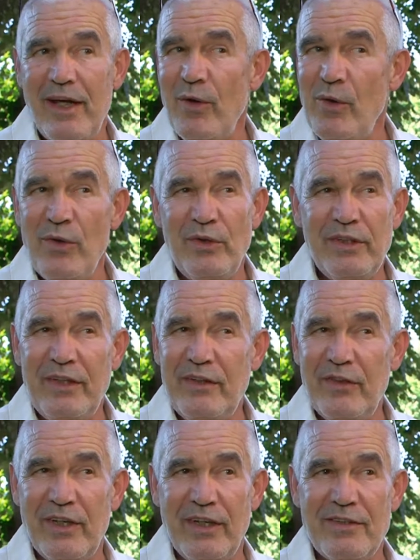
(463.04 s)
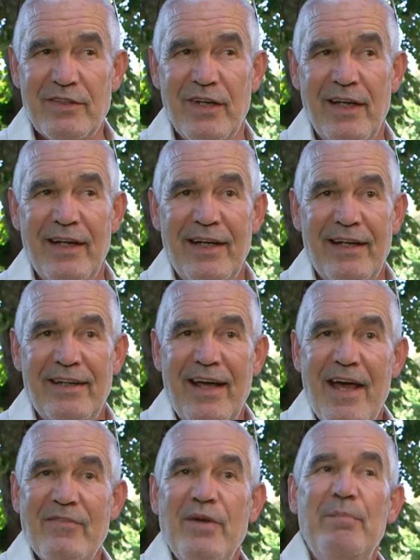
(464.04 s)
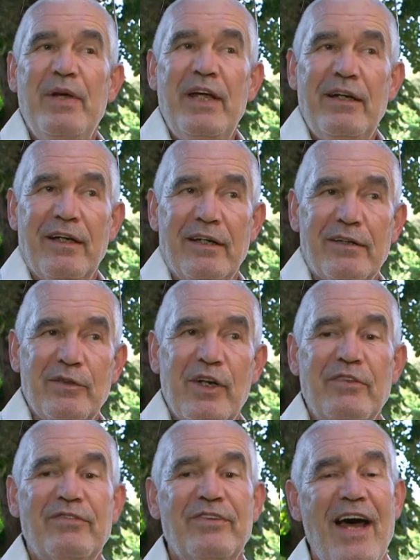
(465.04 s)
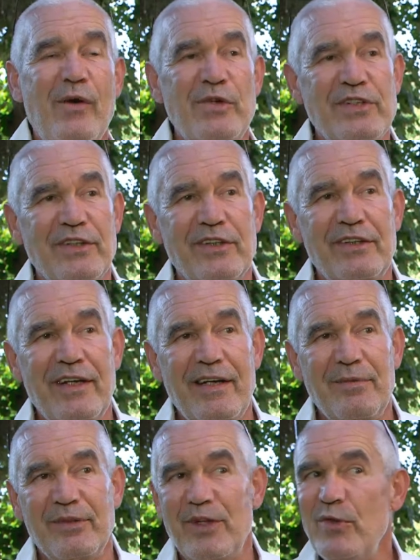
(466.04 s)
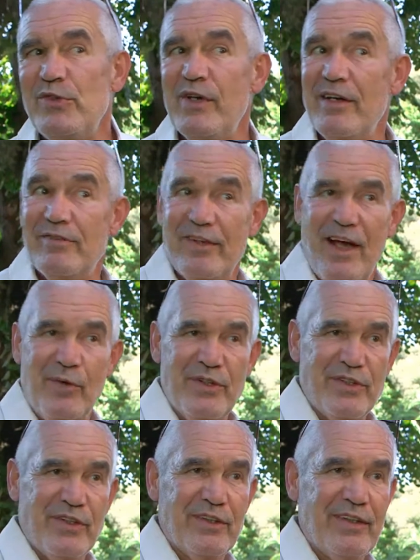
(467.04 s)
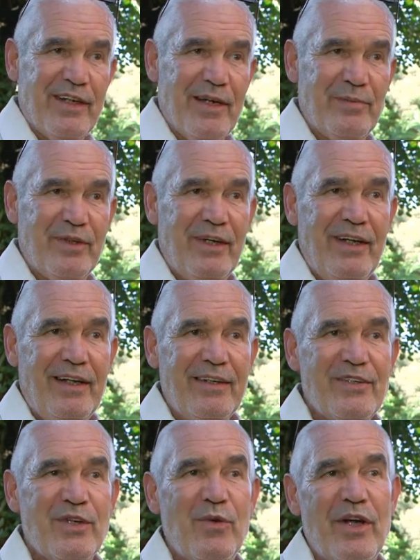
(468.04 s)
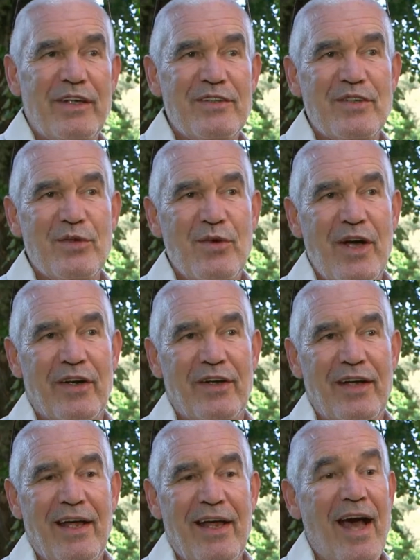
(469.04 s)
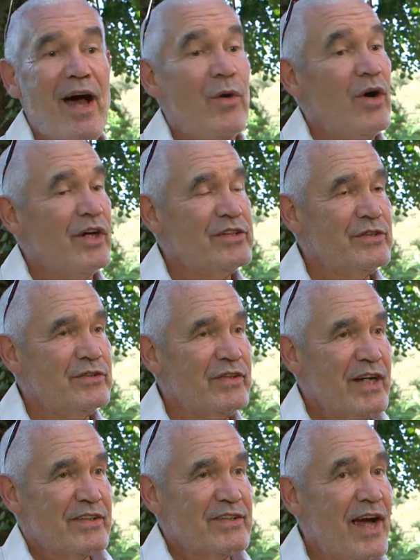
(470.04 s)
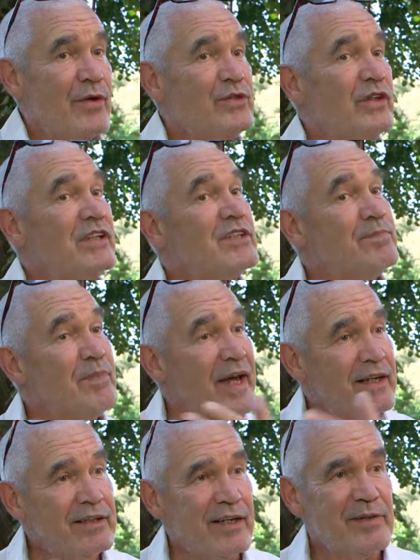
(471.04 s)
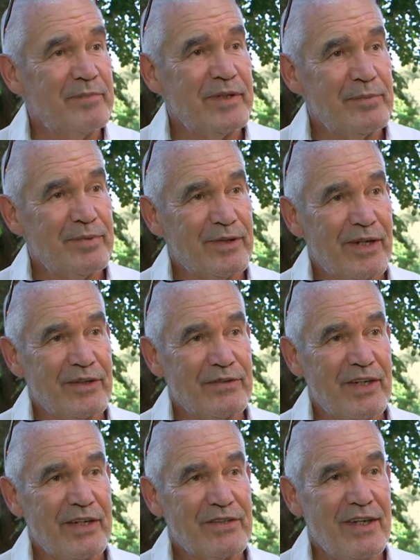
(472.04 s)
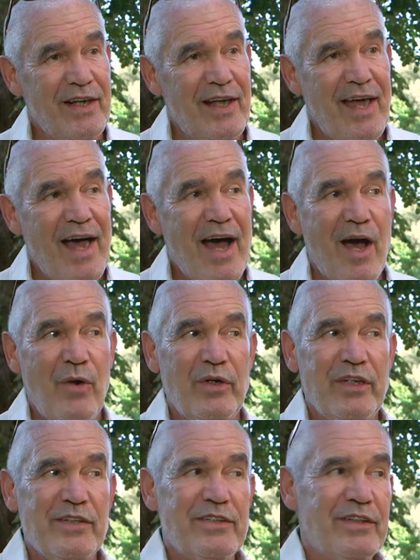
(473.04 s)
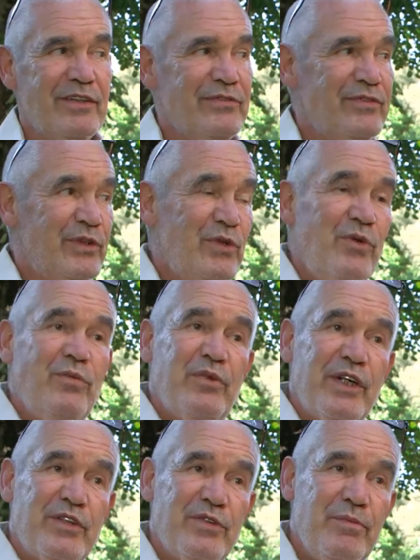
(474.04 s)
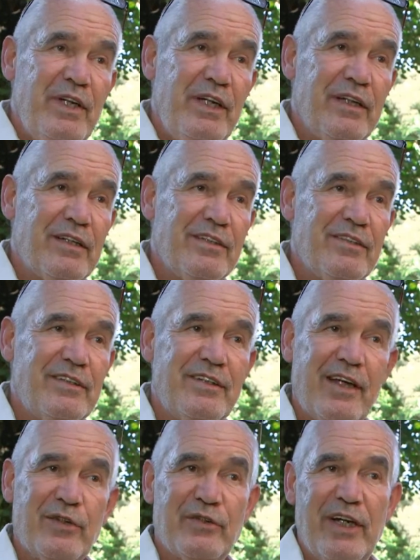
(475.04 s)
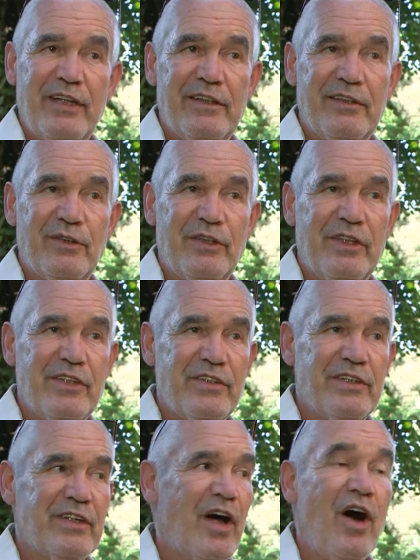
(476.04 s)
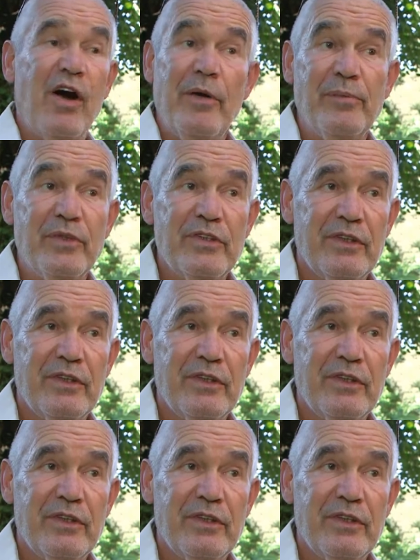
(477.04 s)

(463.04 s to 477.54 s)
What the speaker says: All these things, they have a meaning. You have flowers on the table. Don't you have flowers on the table? So on and so on. How are you dressed? How you expect that the people are dressed? How is the room where you meet? Is it decorated or is it armed?